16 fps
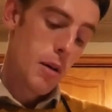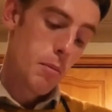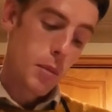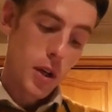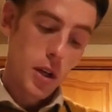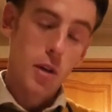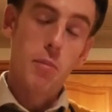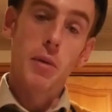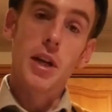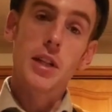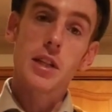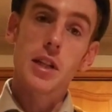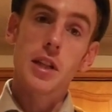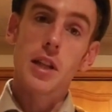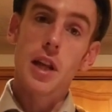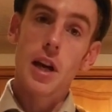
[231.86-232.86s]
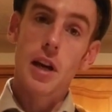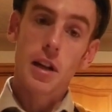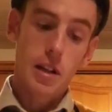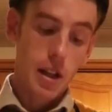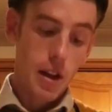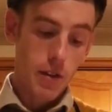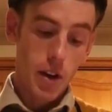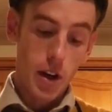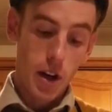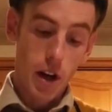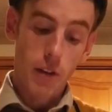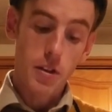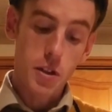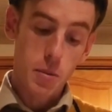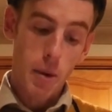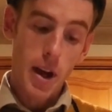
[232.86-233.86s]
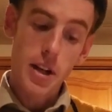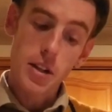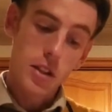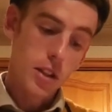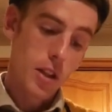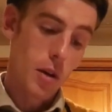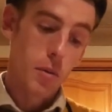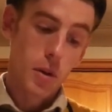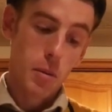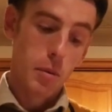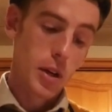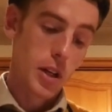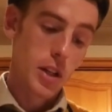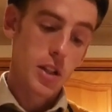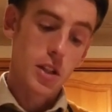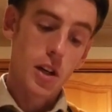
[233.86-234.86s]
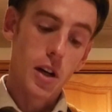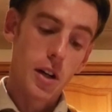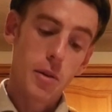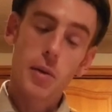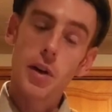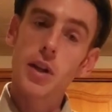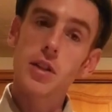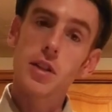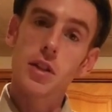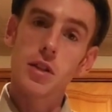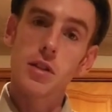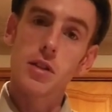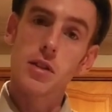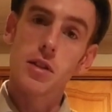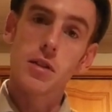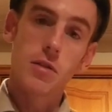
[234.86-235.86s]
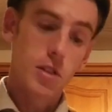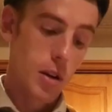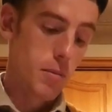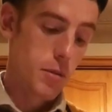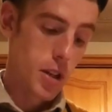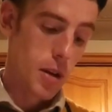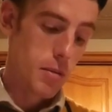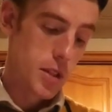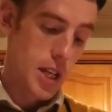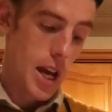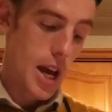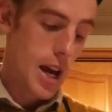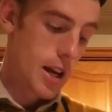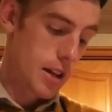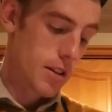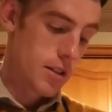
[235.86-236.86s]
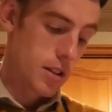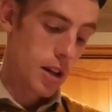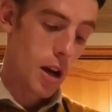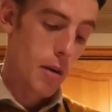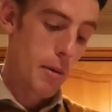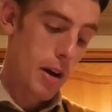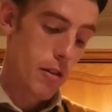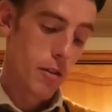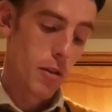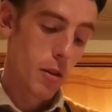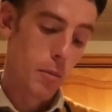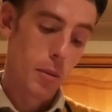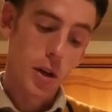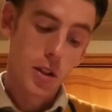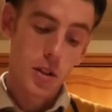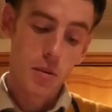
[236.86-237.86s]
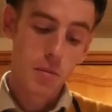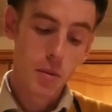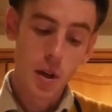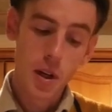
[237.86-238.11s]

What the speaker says: Put your meat in there, give it enough space. You don't want to put it sideways because sometimes the air doesn't come out from the bottom.